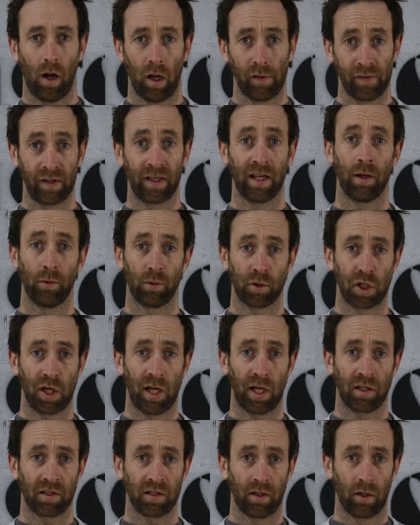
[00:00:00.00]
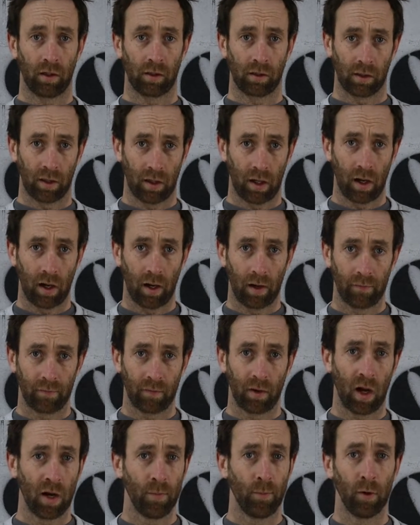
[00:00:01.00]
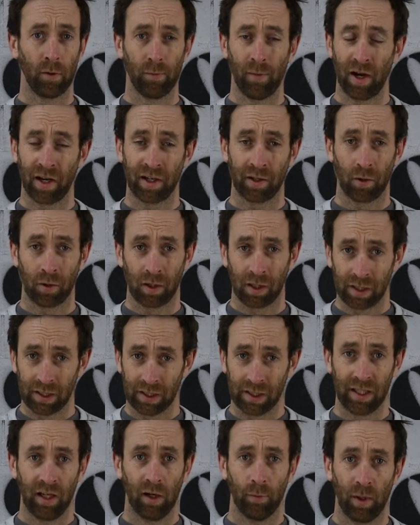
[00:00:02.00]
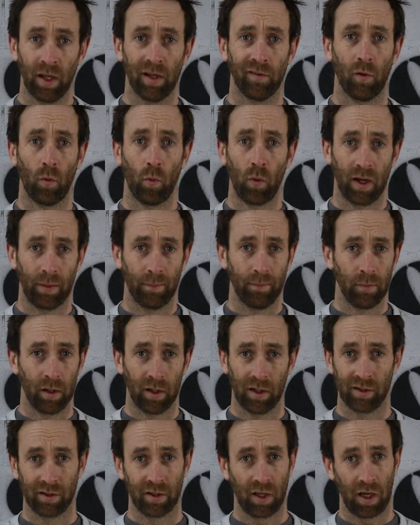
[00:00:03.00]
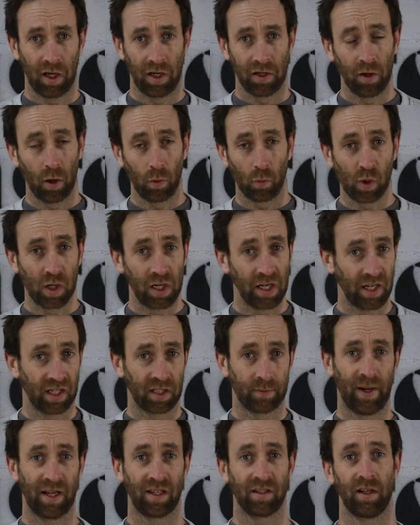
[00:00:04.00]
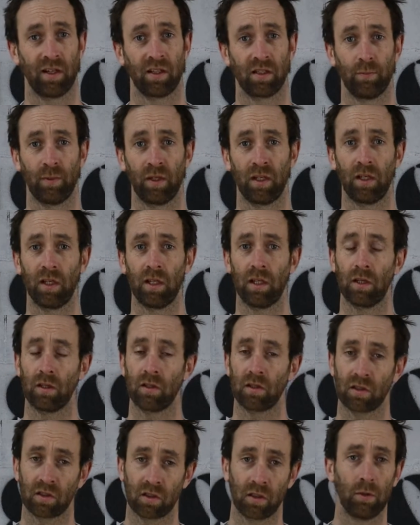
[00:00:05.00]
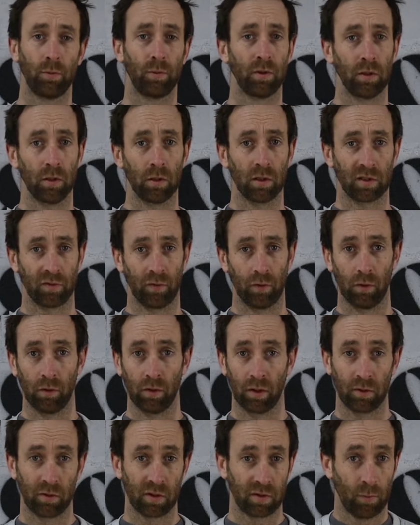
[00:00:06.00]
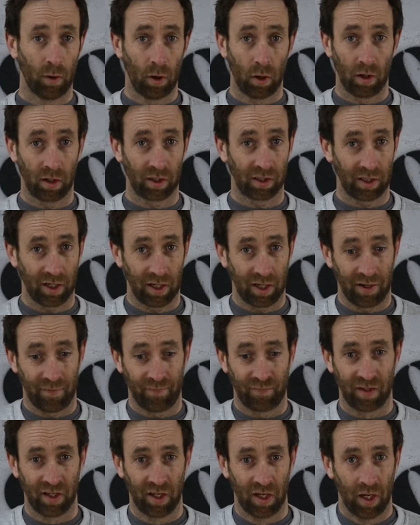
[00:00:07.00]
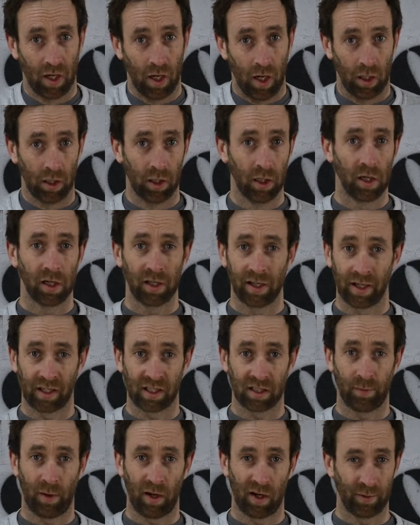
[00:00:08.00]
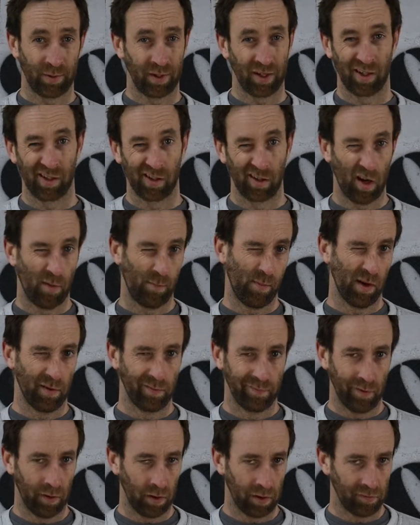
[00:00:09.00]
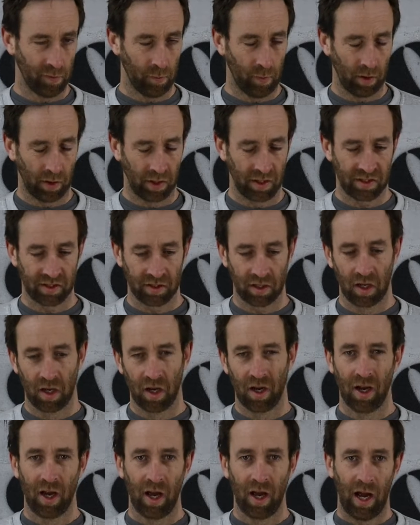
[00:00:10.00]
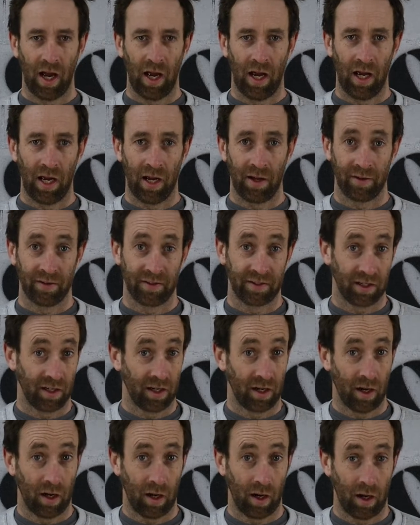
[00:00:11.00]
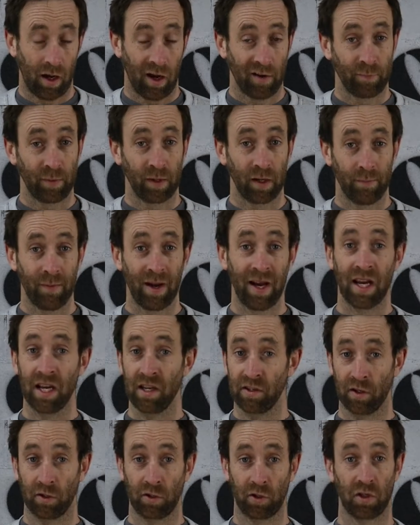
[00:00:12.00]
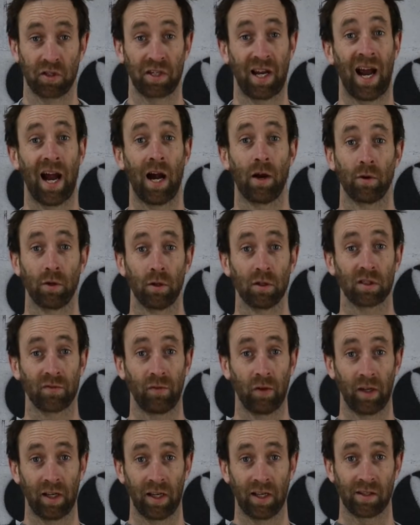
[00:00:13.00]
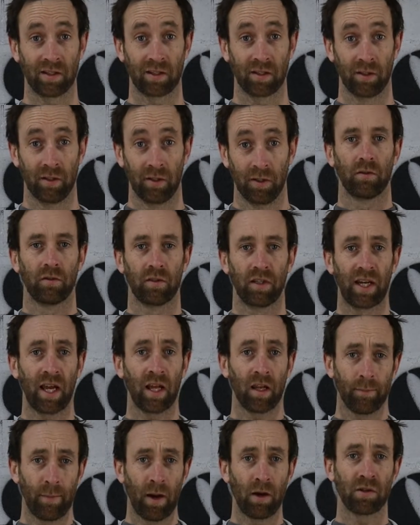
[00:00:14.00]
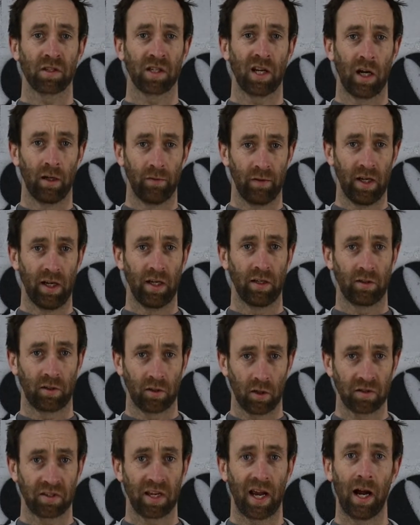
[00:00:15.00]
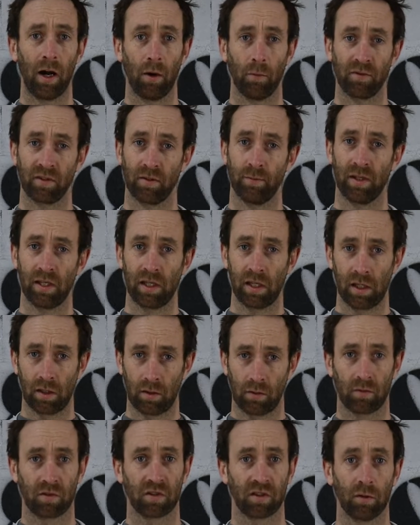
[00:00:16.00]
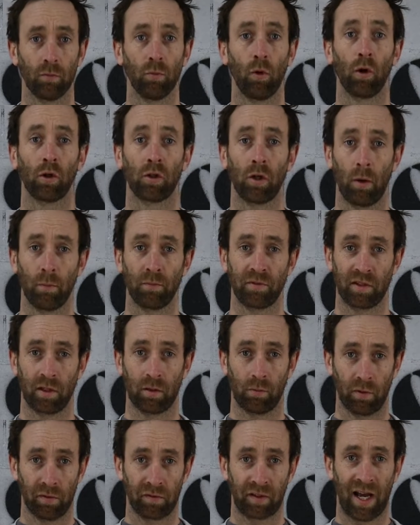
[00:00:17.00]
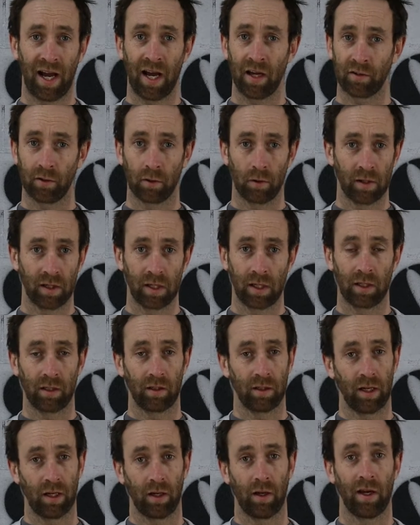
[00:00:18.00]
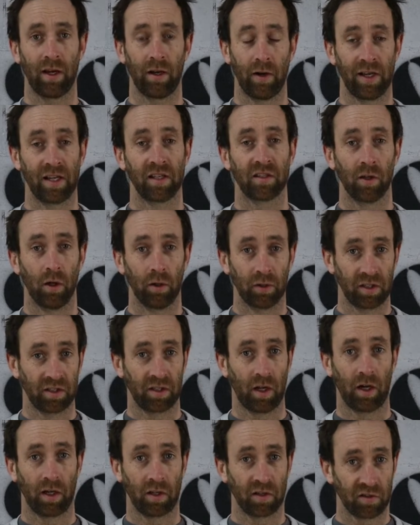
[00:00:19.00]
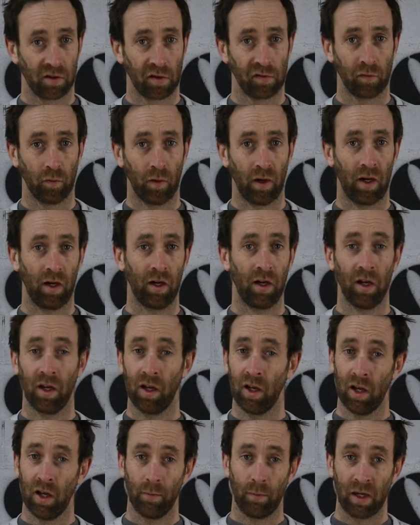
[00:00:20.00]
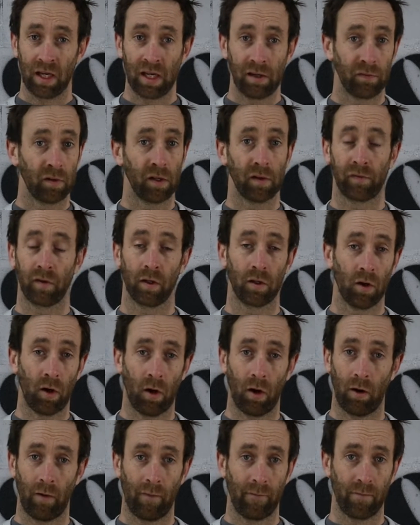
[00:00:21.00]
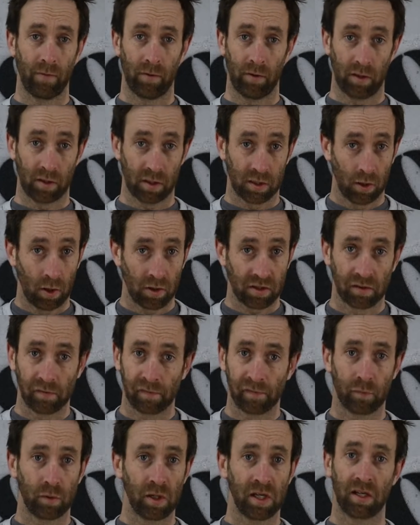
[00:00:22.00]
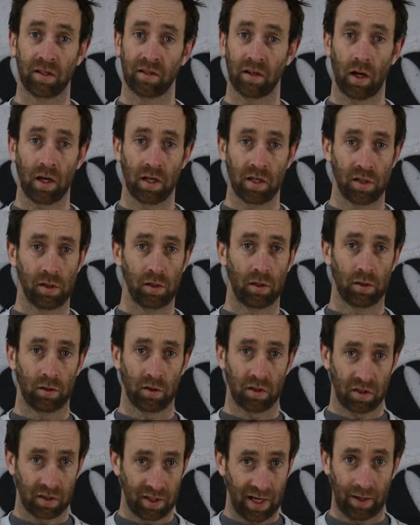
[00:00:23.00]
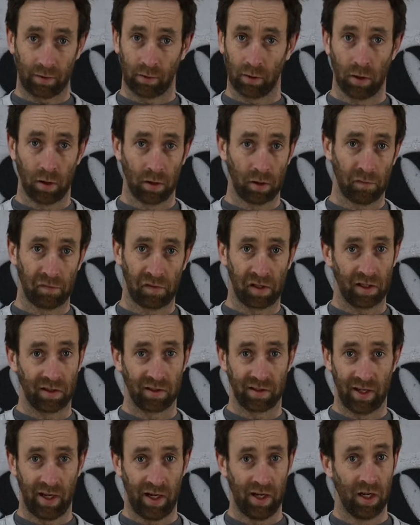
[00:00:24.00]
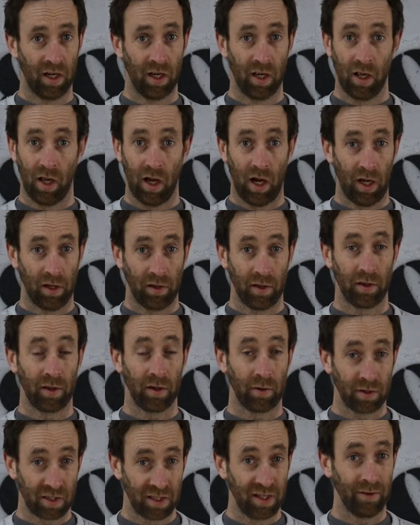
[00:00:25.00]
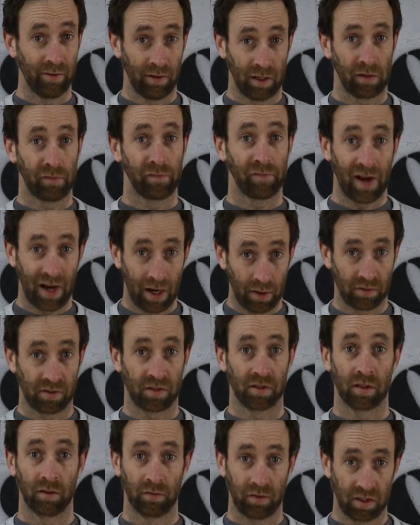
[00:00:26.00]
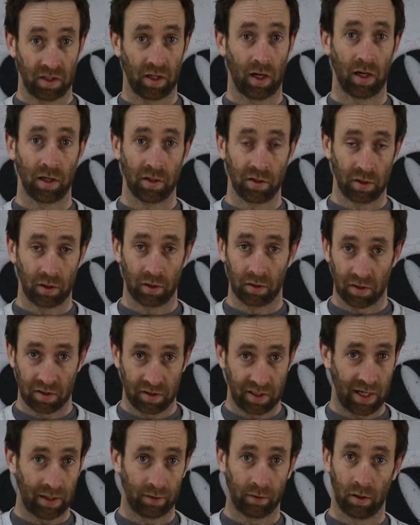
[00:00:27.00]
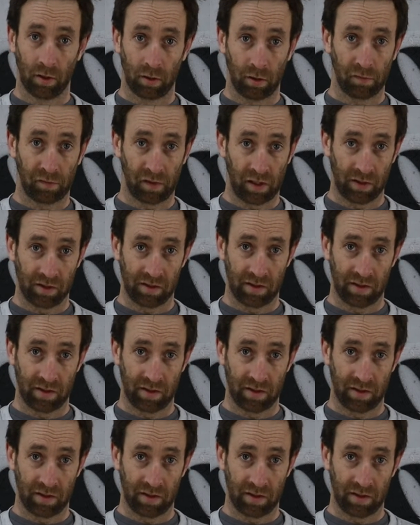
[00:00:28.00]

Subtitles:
I think that will change though. I bought mine on a little bit of a whim, not really expecting it to be super useful. It was more like a learning experiment and a bit of fun, if I'm honest. And I've been amazed at just how useful it is. To get the most out of it, it does help to be somewhat competent with CAD or any sort of design software. But even if you're not, there's lots of free designs you can just download off the internet, and there's literally thousands of designs you can just download off the